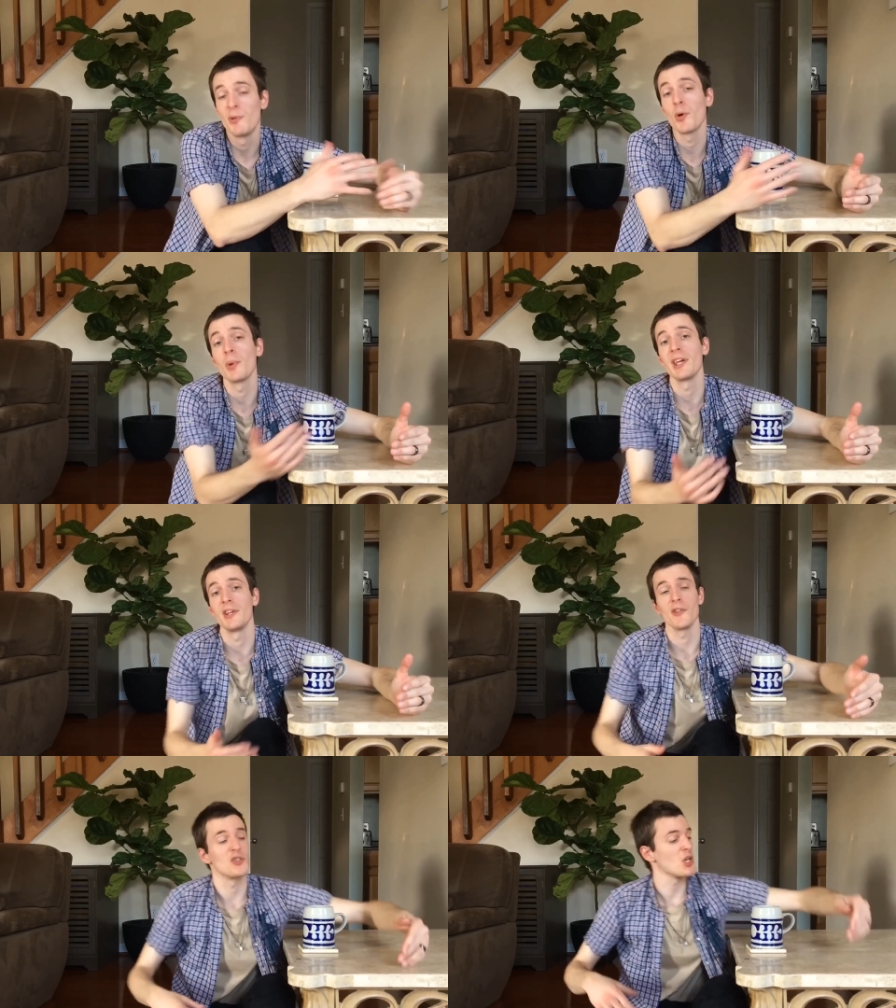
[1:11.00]
Before we
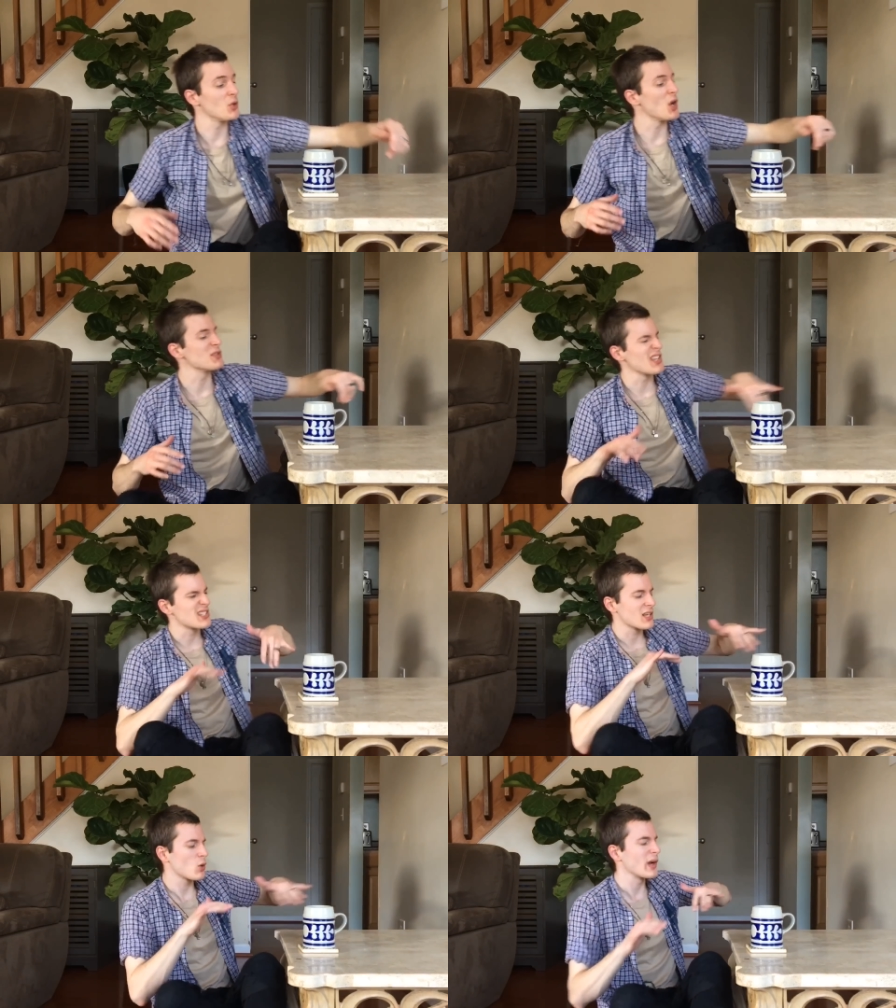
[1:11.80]
get into the show notes,
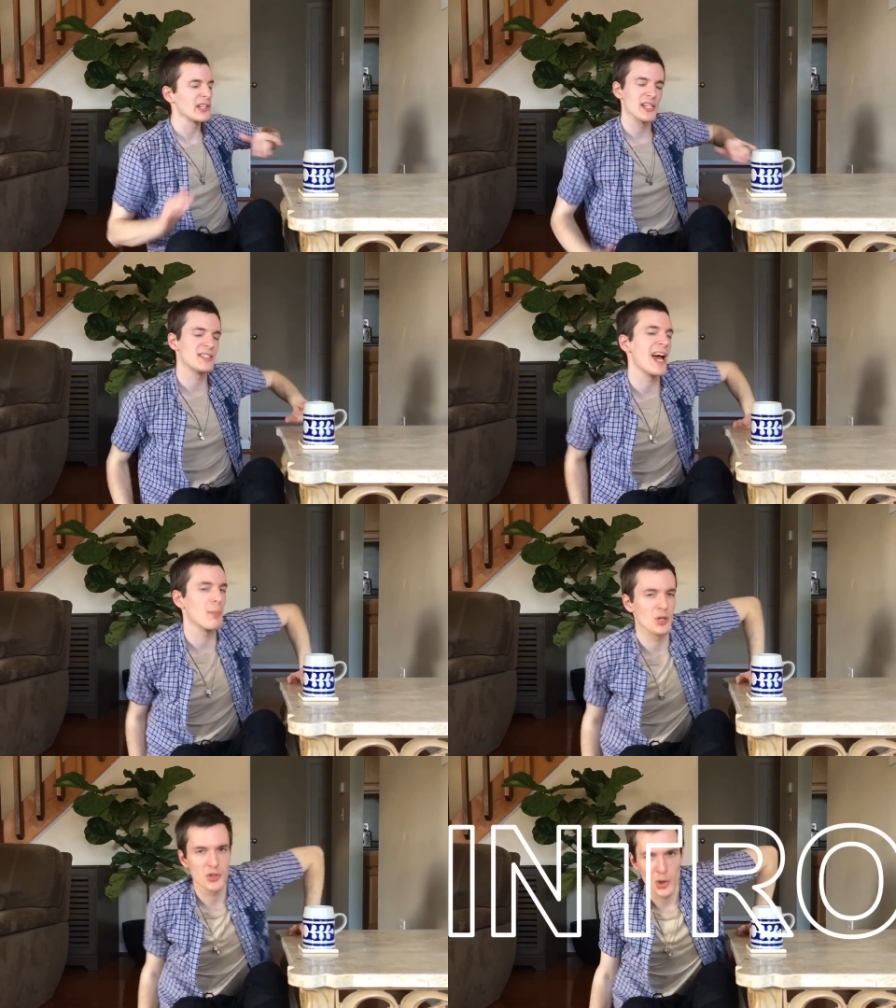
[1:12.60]
let's quickly
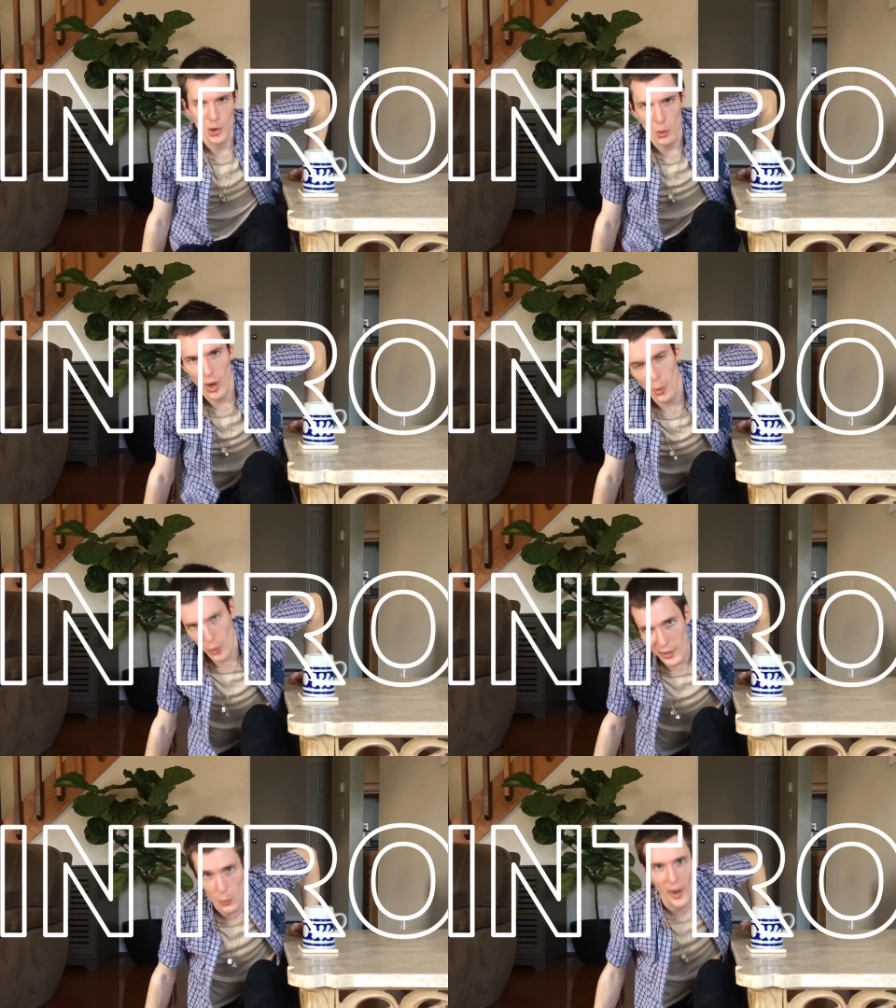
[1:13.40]
establish the who, what,
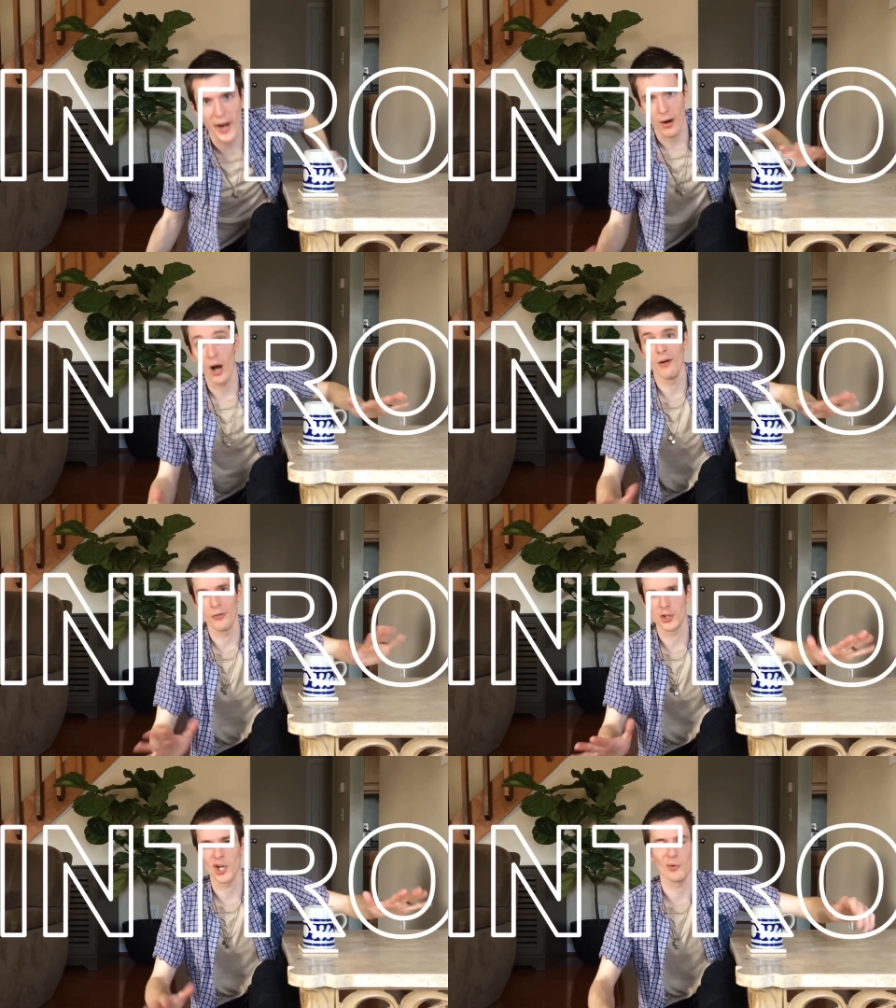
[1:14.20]
when, where
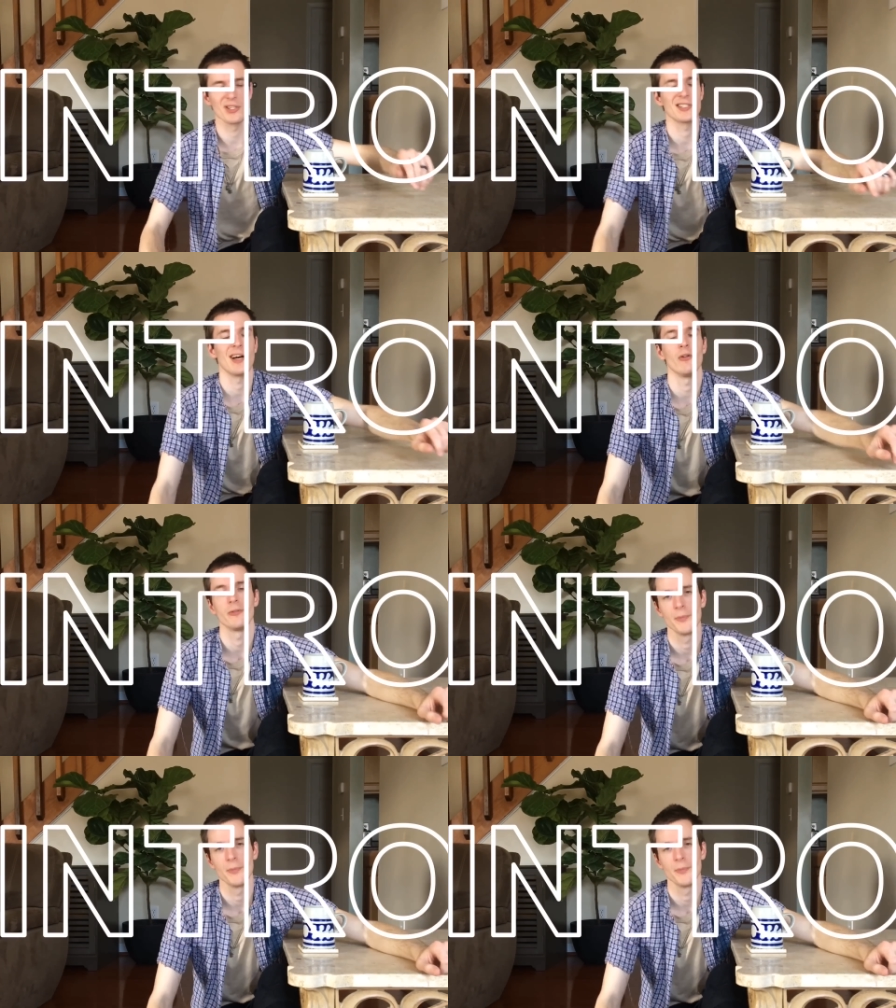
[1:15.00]
of the show itself.